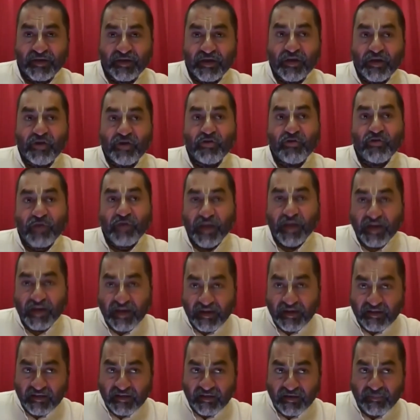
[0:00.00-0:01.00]
You can
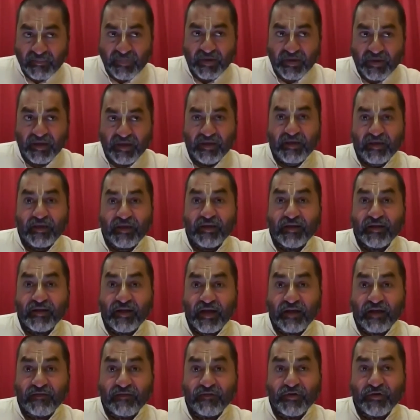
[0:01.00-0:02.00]
either be in
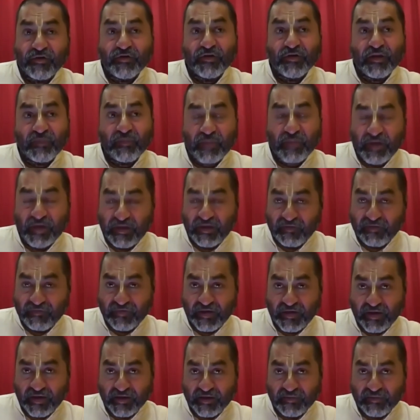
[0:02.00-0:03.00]
love or you can be in
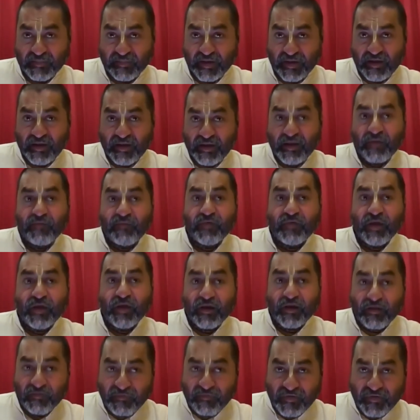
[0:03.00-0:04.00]
fear. We
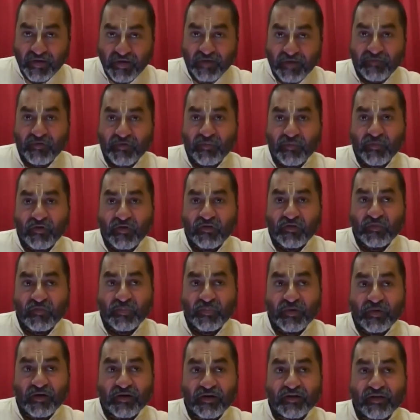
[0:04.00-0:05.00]
are in fear for most
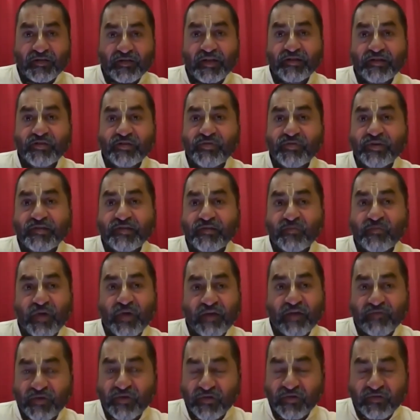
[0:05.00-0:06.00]
part, and that's the reason why
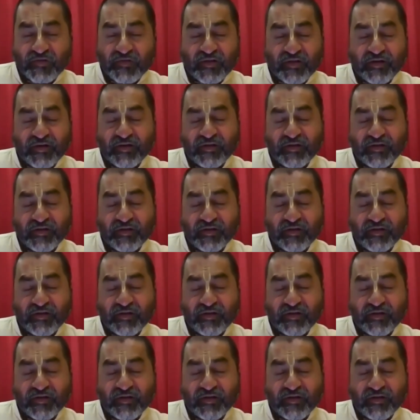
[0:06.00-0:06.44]
we don't surrender.